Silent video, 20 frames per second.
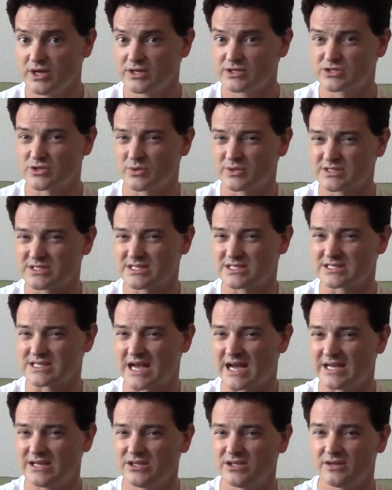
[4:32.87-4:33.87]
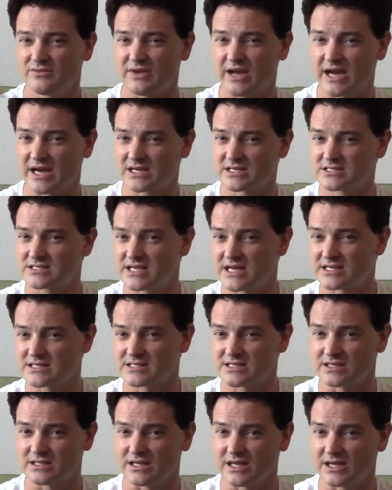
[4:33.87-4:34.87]
So it's this idea of
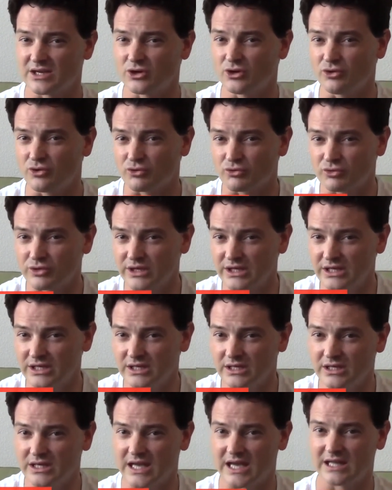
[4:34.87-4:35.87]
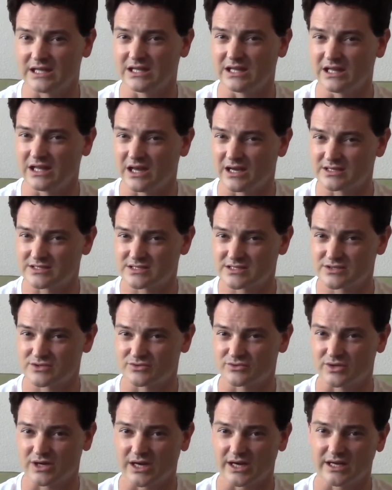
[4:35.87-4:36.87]
excess and greed and lust,
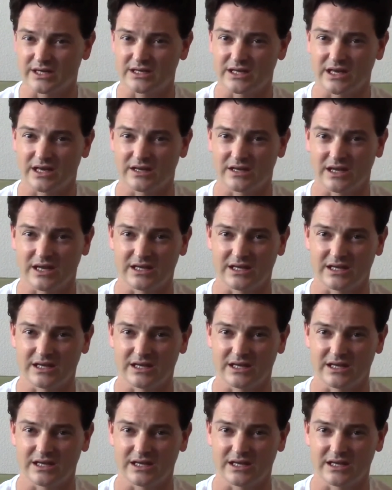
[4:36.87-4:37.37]
right? And